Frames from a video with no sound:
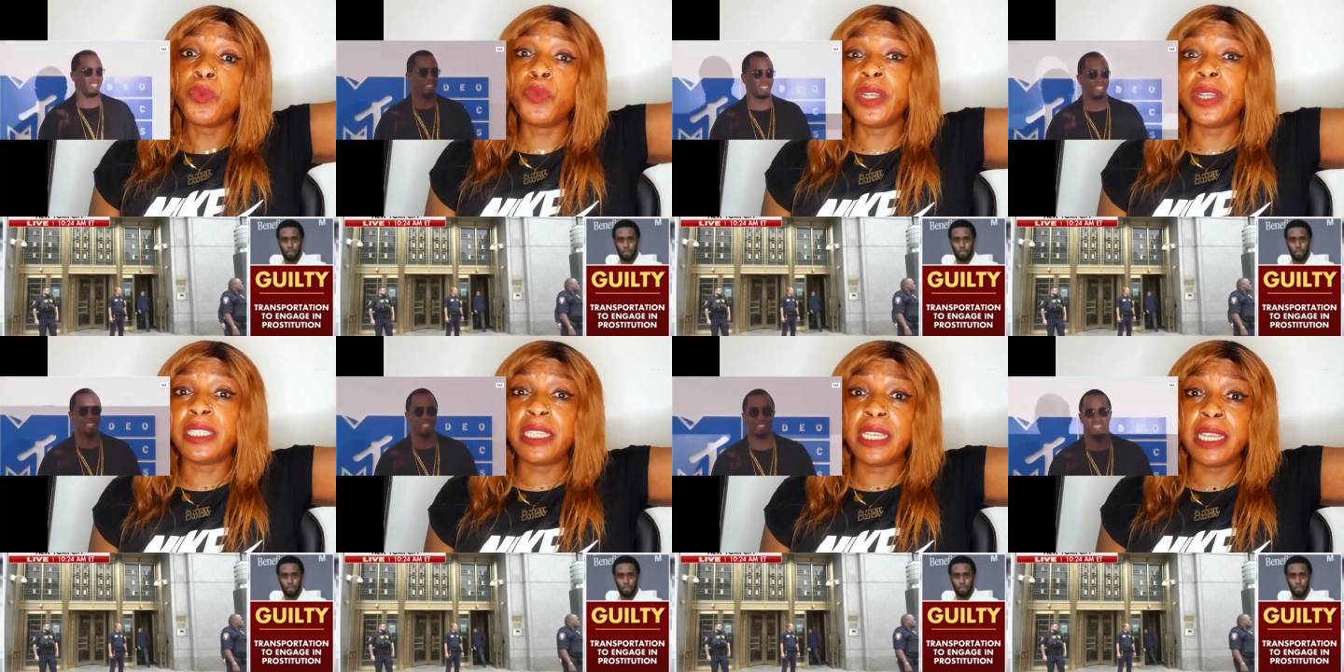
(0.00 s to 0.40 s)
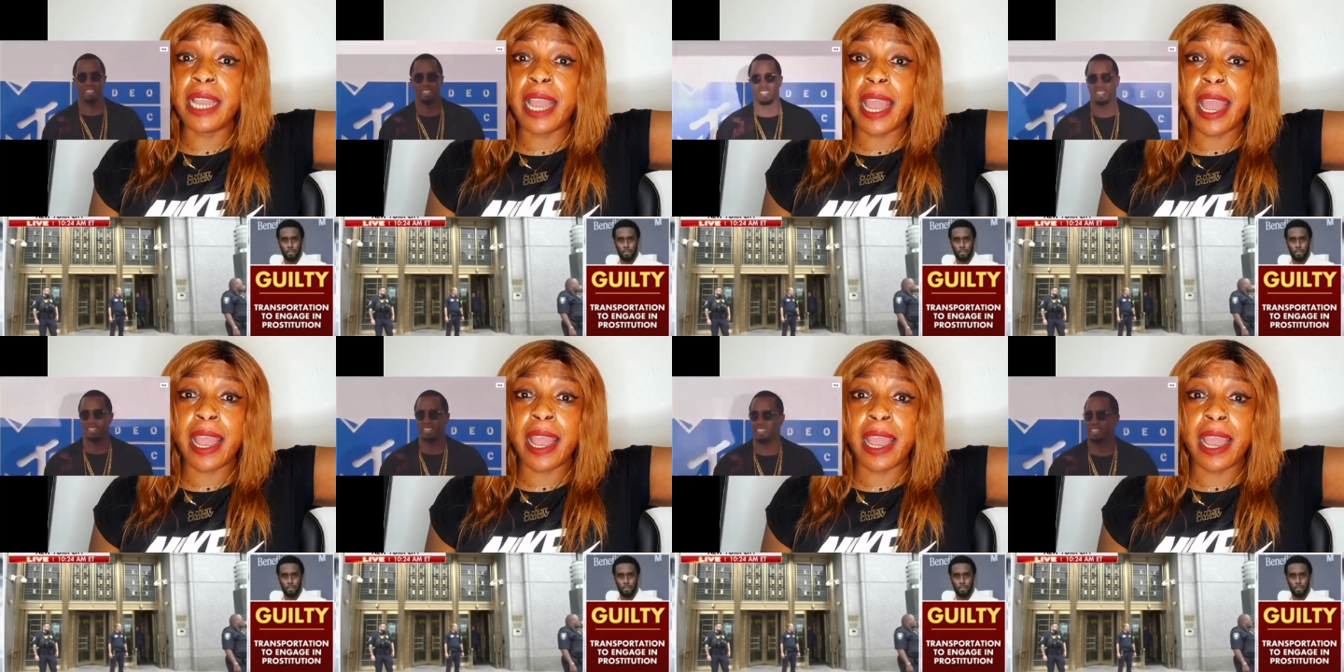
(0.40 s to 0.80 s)

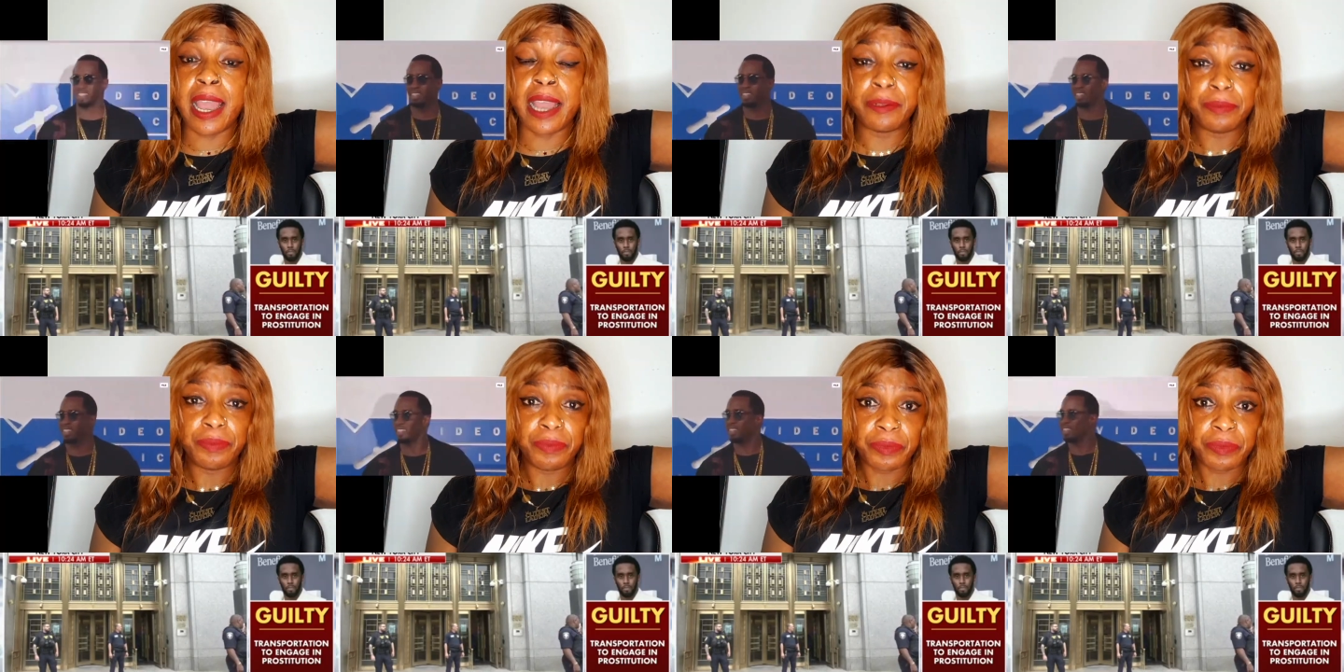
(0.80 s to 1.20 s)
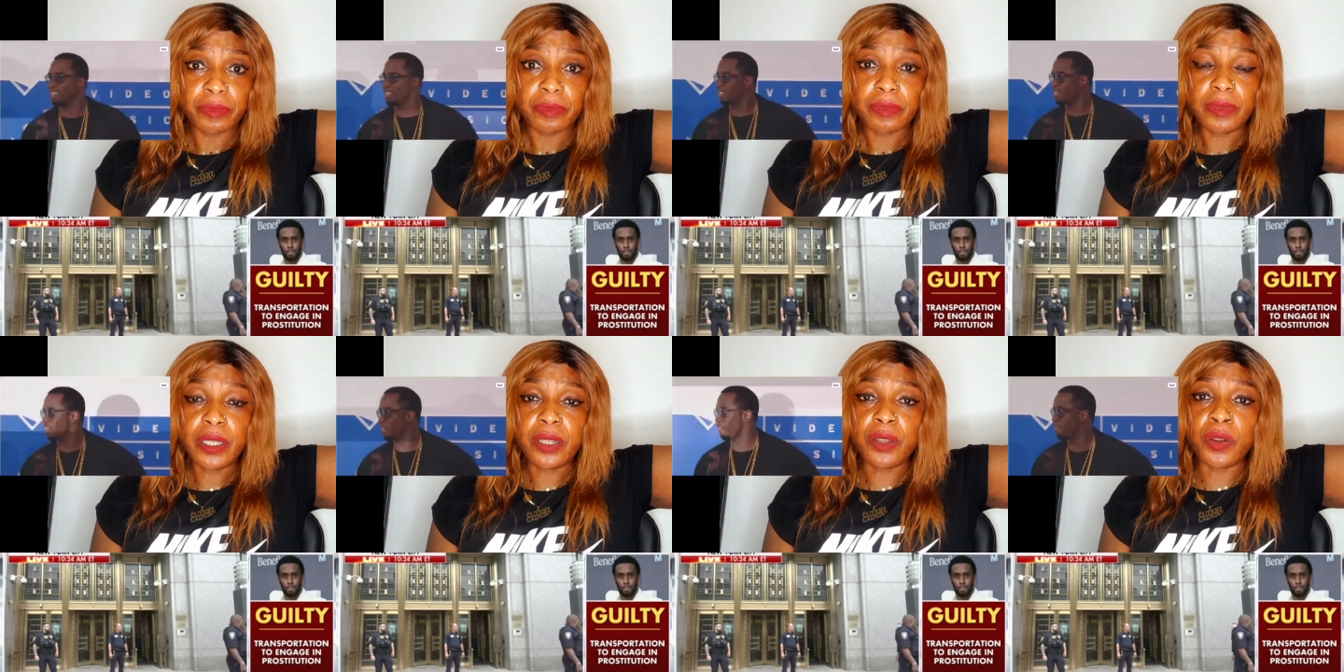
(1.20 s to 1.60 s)

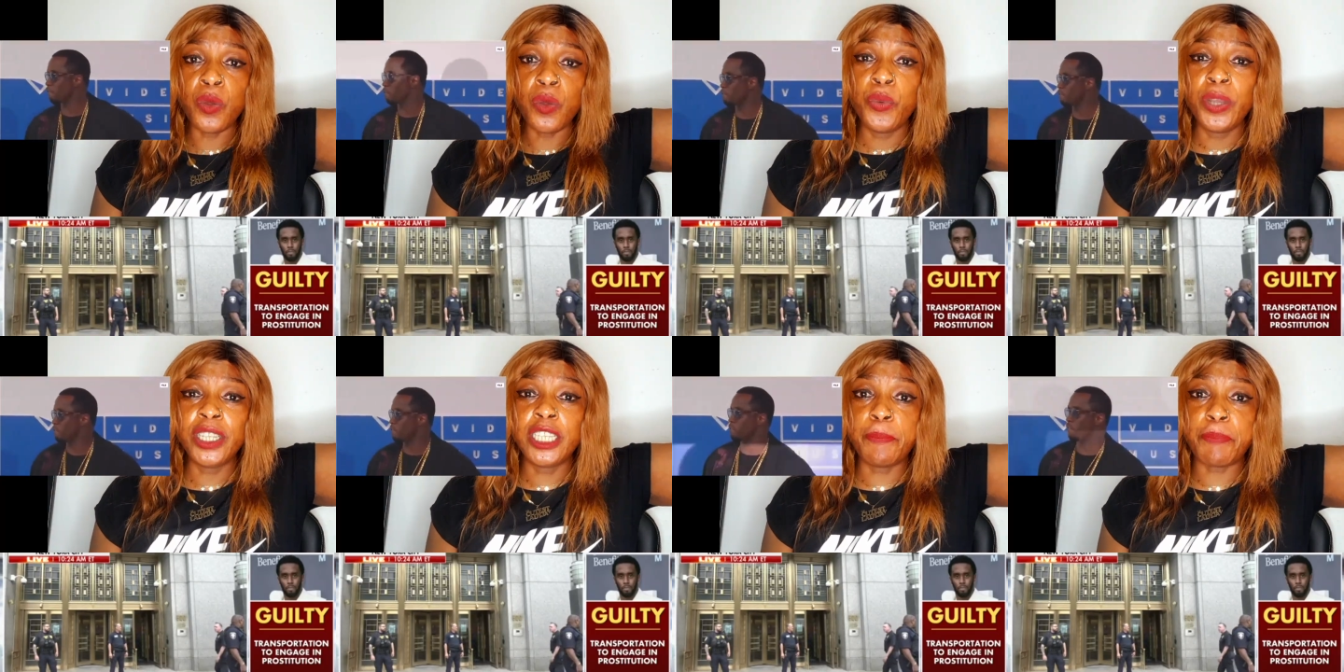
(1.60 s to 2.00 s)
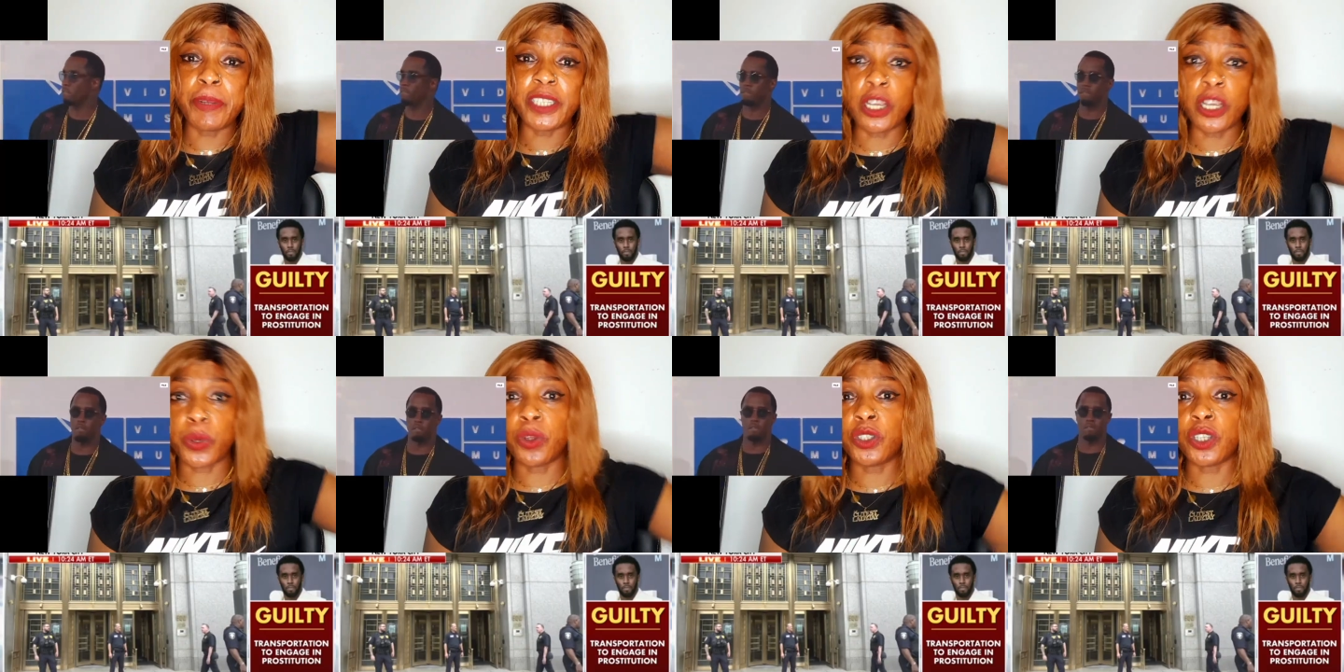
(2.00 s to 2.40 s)
the
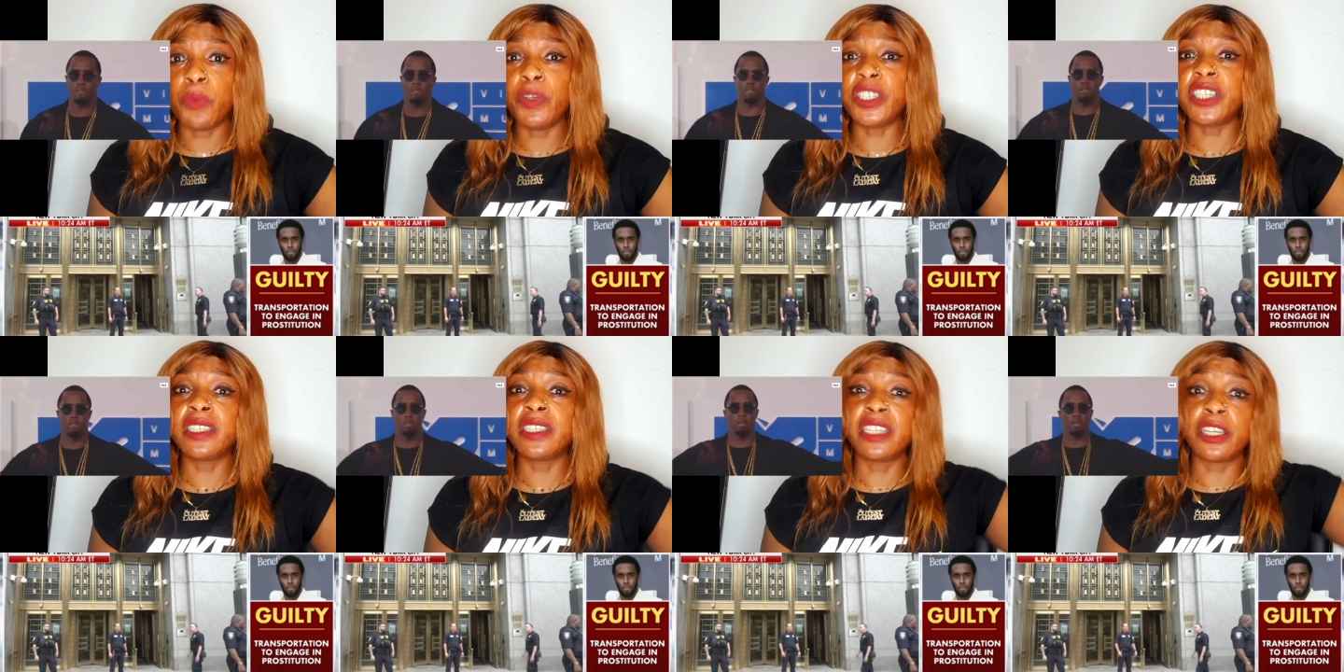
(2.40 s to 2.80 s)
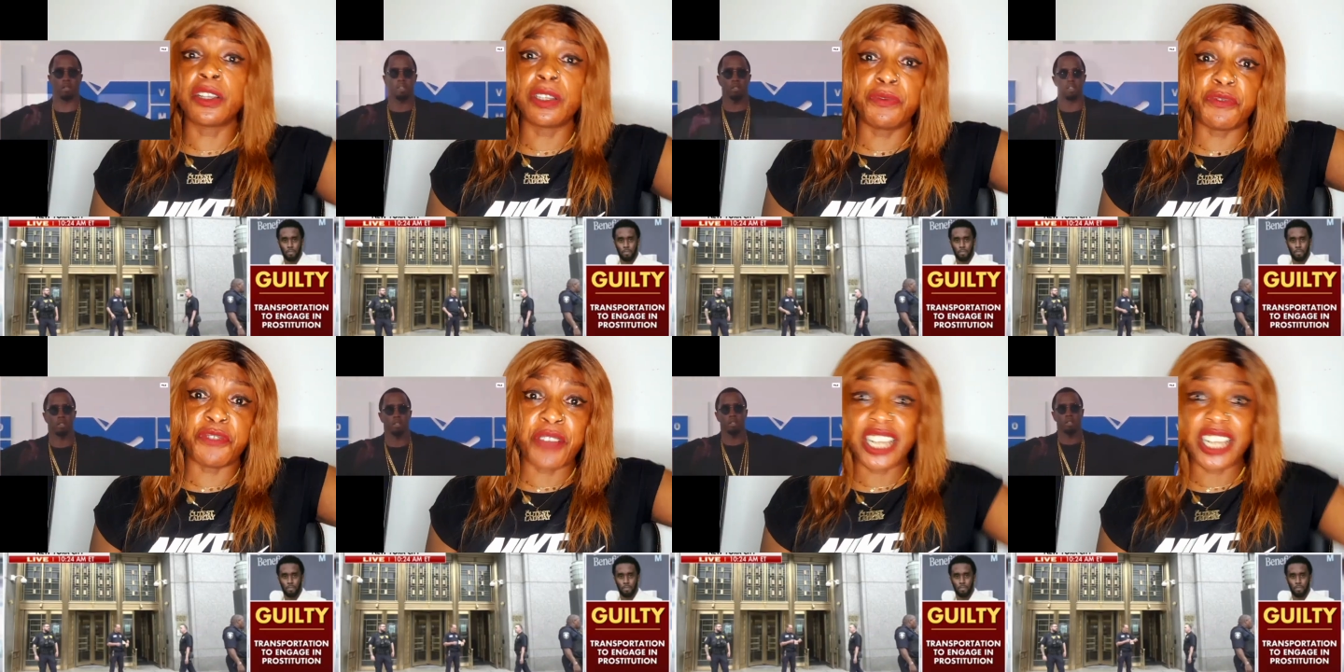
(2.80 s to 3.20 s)
prosecutor, which is the
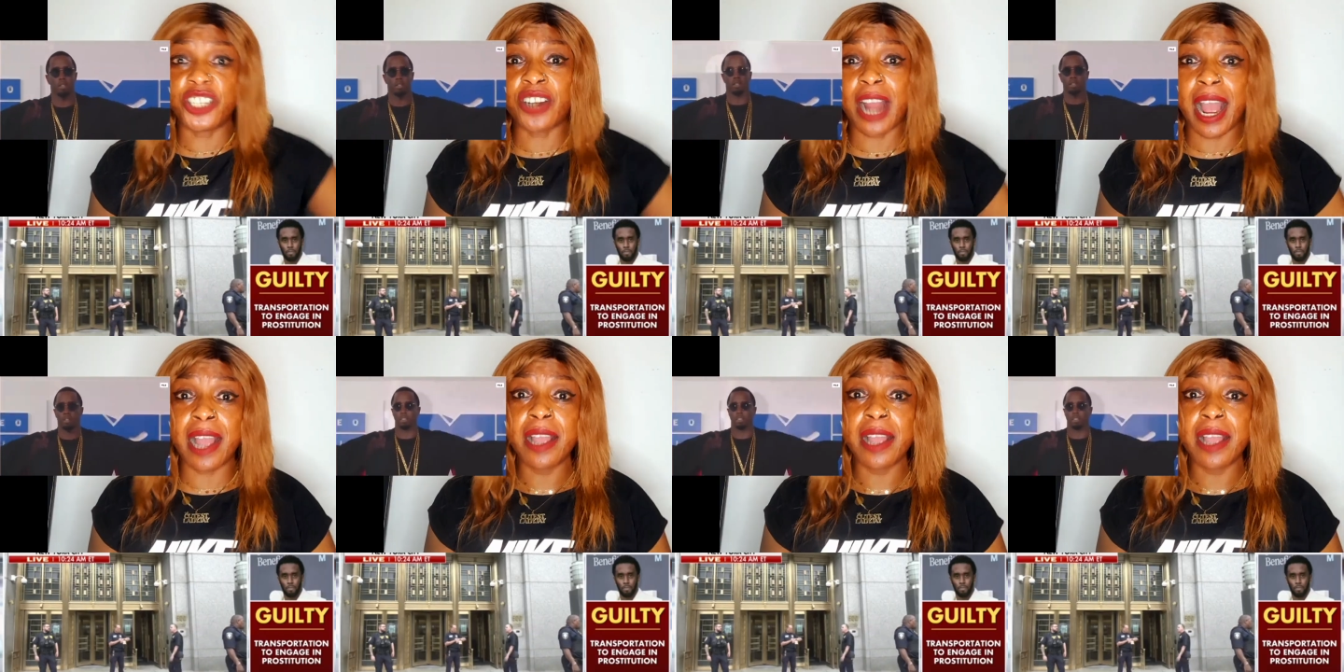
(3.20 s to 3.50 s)
federal.